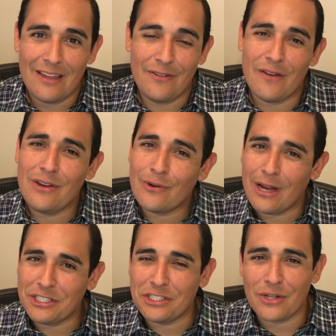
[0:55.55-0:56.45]
If you have any
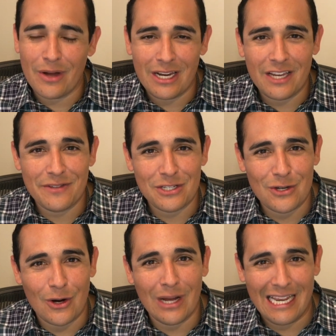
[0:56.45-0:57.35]
questions, go ahead and give us a
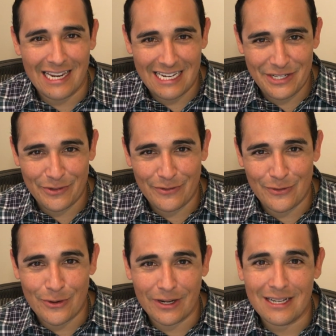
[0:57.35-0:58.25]
call at
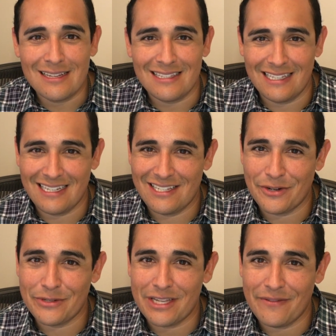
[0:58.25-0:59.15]

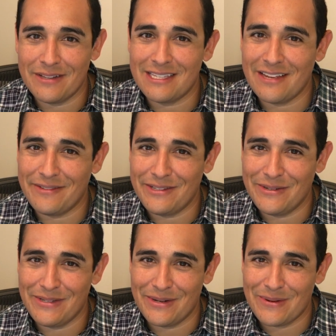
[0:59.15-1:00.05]

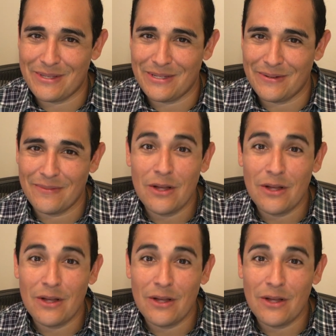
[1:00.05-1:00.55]
904-607-7202.